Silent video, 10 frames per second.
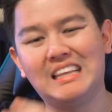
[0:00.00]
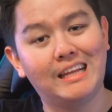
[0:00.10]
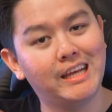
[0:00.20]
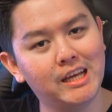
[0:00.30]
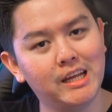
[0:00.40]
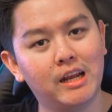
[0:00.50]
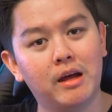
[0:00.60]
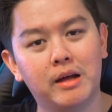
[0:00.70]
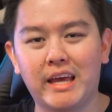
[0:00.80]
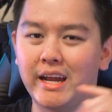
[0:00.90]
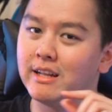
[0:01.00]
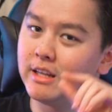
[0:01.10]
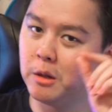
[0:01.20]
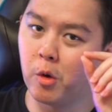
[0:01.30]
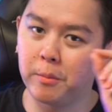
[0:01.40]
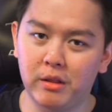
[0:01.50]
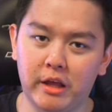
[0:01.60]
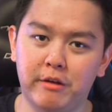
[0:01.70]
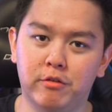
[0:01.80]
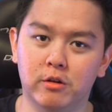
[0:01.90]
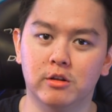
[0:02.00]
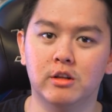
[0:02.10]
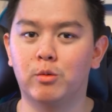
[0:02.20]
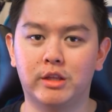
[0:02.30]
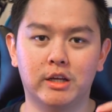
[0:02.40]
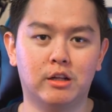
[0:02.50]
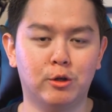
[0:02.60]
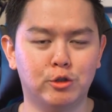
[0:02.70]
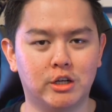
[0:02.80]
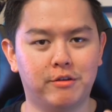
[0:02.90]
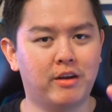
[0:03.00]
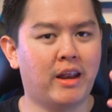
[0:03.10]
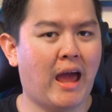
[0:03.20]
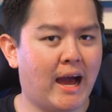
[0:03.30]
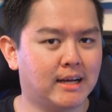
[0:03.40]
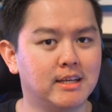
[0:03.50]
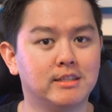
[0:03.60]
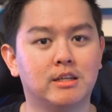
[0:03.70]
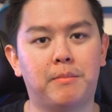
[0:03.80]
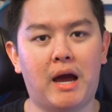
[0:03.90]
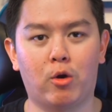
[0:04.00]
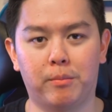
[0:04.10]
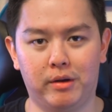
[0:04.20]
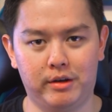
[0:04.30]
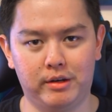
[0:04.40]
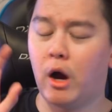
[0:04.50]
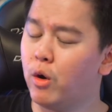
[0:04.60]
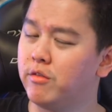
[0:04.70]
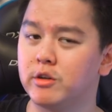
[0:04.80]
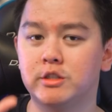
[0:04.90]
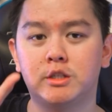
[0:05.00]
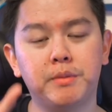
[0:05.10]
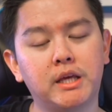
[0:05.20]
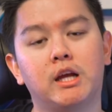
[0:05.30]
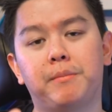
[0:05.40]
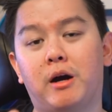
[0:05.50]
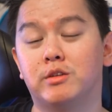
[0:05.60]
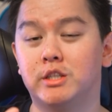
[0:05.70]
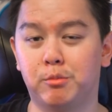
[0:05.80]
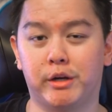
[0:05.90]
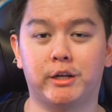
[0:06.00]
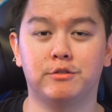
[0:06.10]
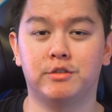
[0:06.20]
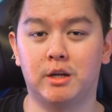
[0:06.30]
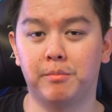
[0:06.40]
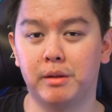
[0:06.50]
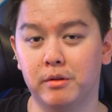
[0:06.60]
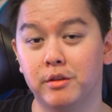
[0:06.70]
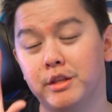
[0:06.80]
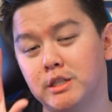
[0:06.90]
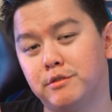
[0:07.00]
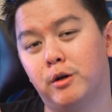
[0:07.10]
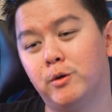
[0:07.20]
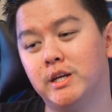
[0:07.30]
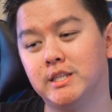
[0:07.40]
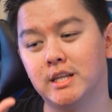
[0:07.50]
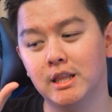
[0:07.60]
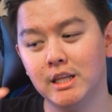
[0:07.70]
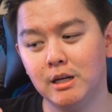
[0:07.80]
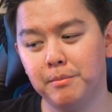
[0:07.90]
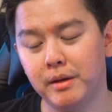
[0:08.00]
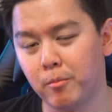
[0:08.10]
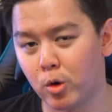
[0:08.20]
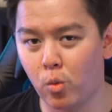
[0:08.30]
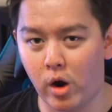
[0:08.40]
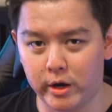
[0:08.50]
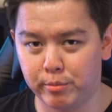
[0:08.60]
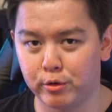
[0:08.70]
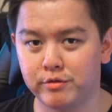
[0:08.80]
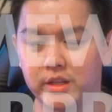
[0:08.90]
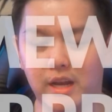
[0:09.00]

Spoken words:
clean, yet a little more playful with the inclusion of an accented power button. However, speaking about deal breakers for some people, this phone is a little bit more waterproof